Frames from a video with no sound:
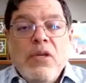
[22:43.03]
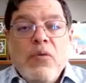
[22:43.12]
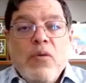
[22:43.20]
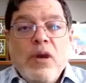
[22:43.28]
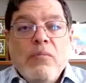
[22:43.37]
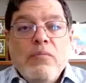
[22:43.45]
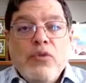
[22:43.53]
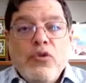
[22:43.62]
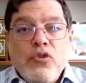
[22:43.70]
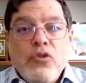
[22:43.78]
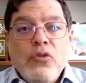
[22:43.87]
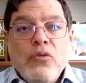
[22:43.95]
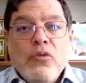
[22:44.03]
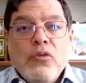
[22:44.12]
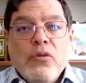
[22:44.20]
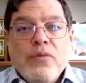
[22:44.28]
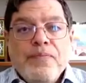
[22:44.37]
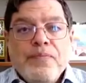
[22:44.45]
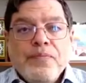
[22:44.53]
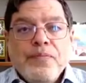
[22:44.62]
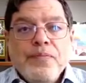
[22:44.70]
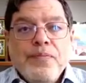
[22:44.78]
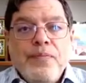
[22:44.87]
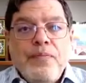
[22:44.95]
Iran pursues.
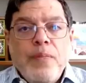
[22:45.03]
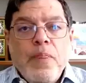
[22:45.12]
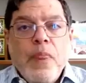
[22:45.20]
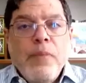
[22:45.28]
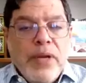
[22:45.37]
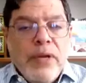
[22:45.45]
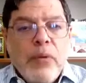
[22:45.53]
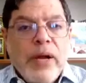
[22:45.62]
But